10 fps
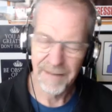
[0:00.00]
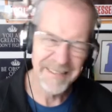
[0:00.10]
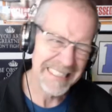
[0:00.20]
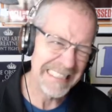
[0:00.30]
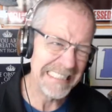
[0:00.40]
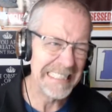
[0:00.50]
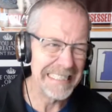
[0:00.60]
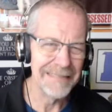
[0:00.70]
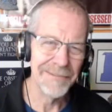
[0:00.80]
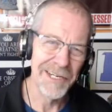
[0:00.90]

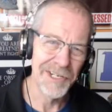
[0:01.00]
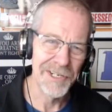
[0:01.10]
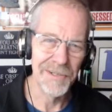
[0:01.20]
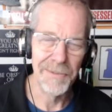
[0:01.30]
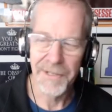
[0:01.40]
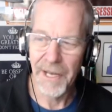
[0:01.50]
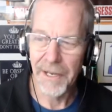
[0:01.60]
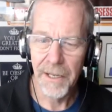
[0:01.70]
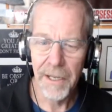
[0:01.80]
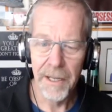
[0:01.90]
I'm not sure about that.